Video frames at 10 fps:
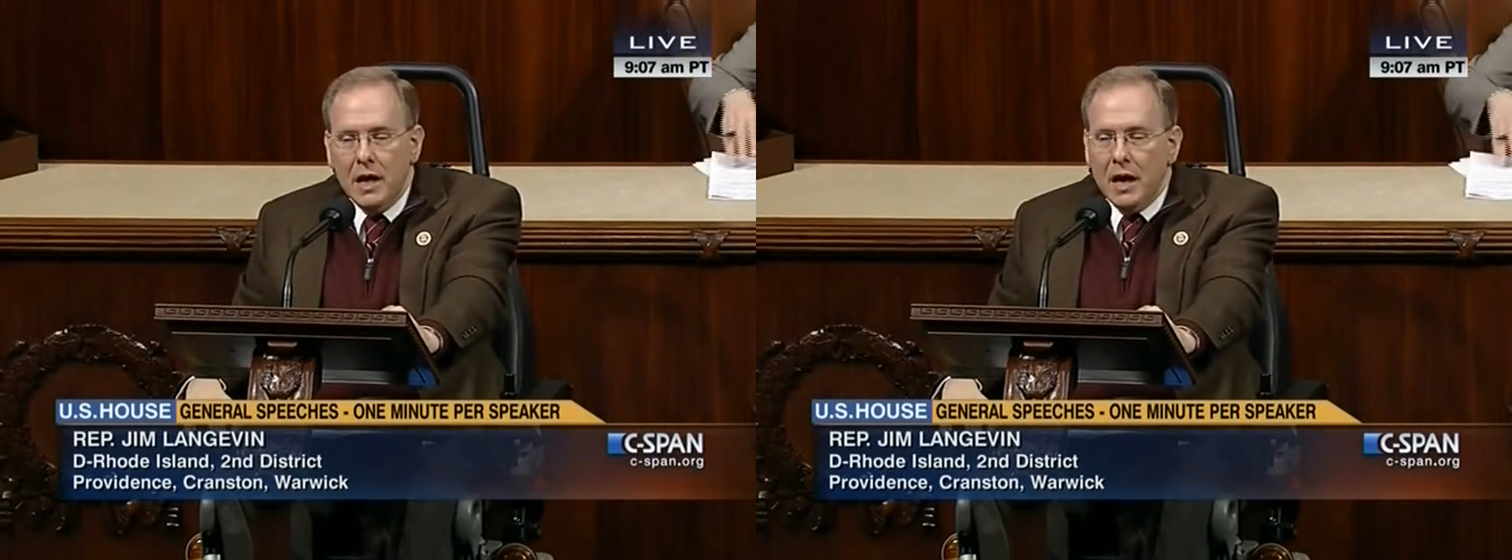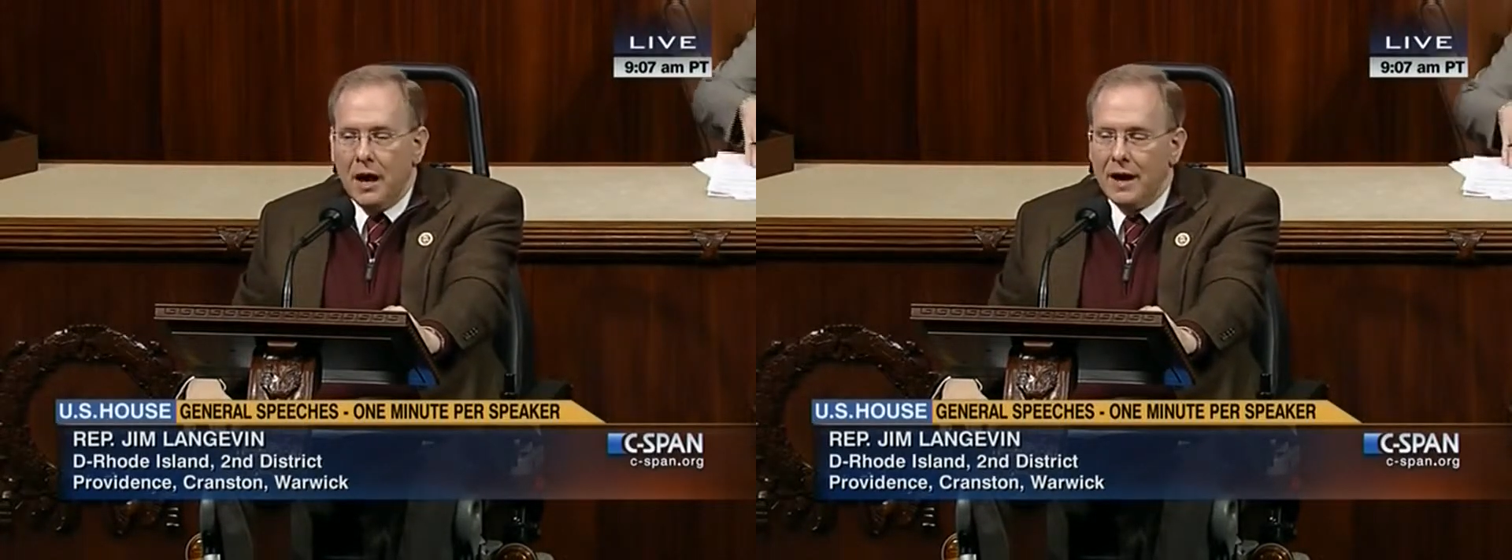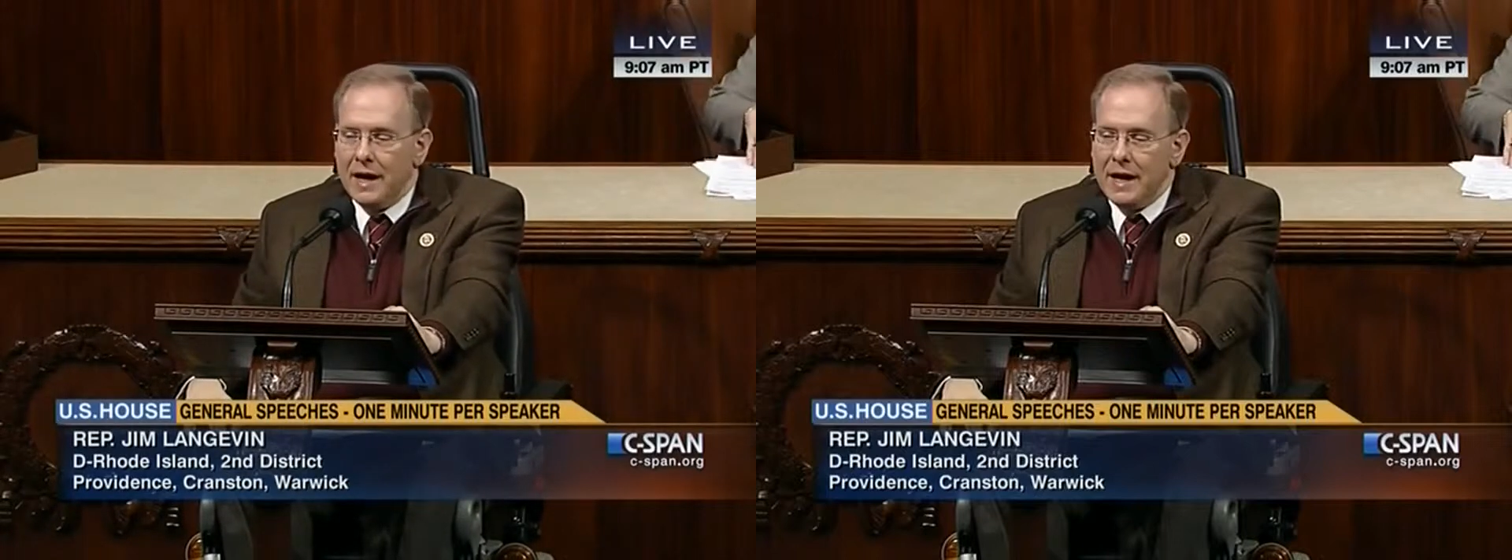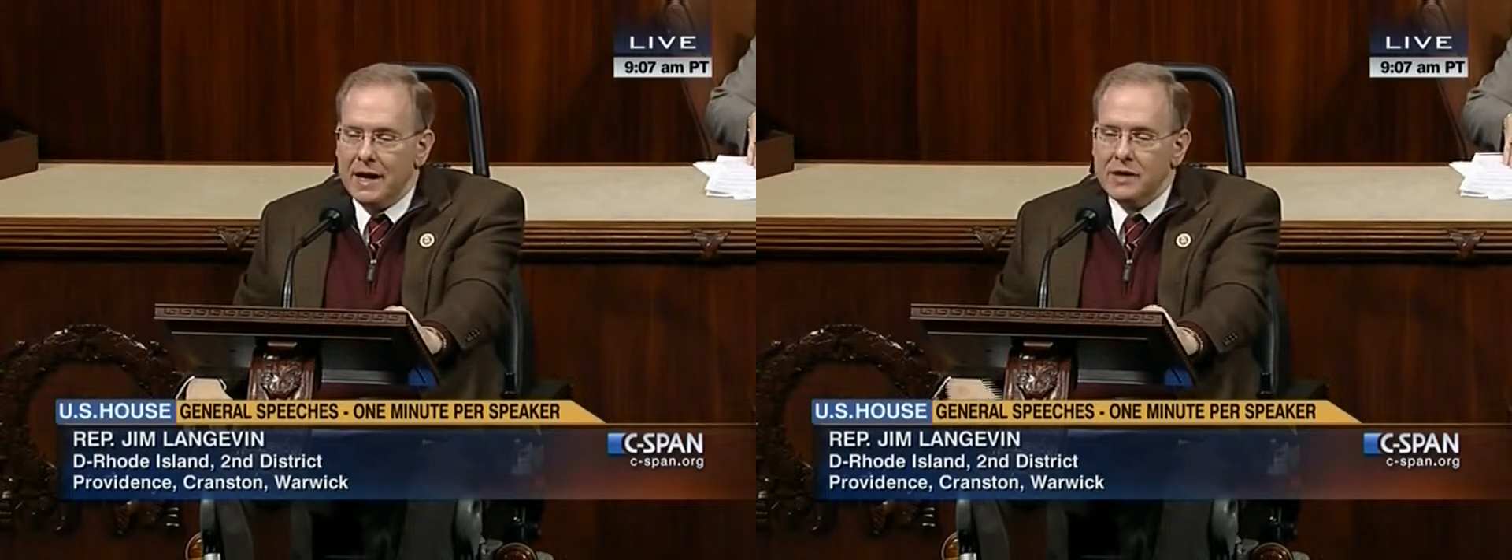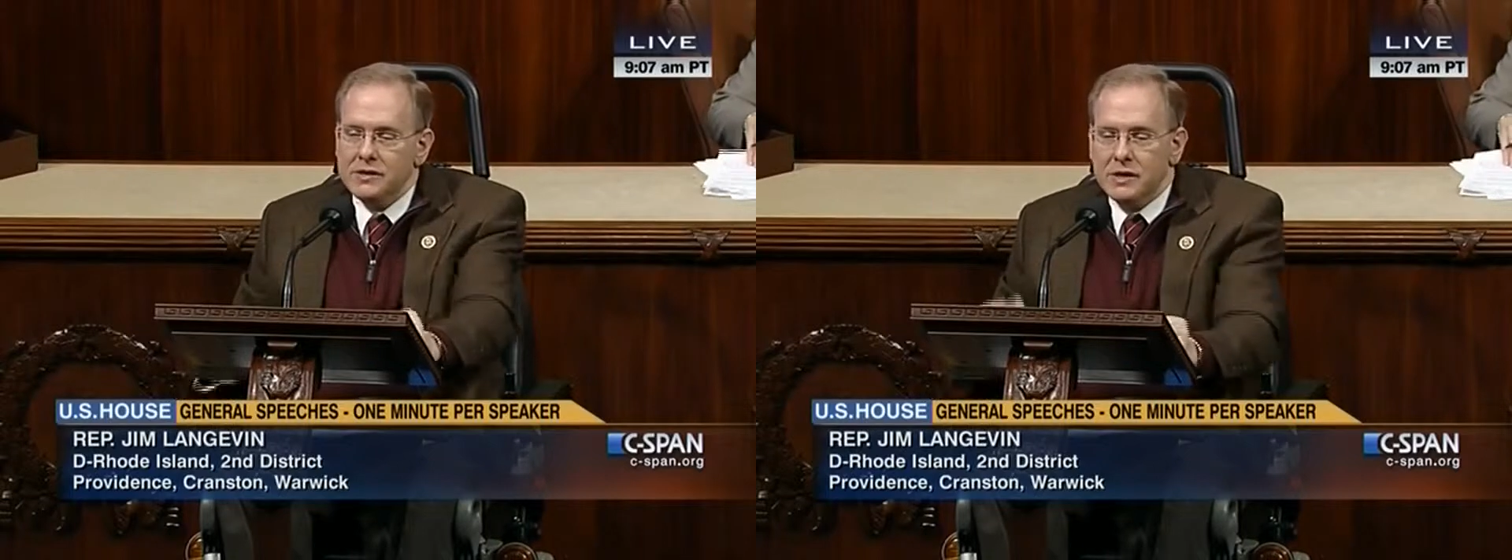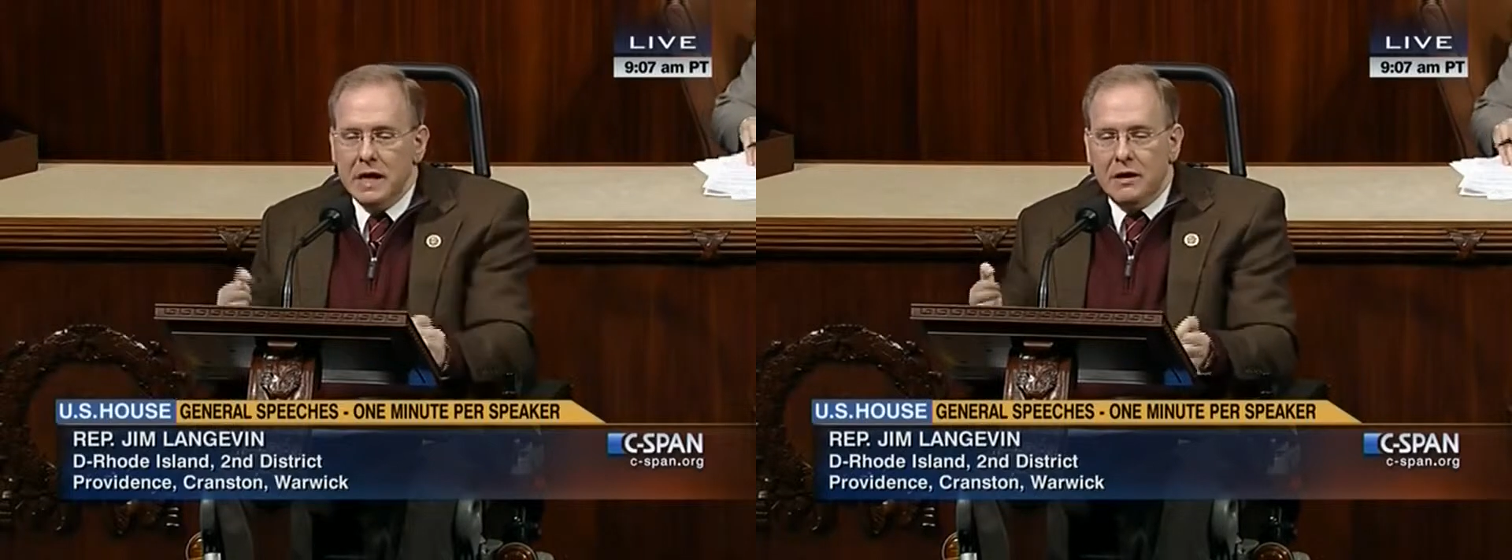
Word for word: Uh, it is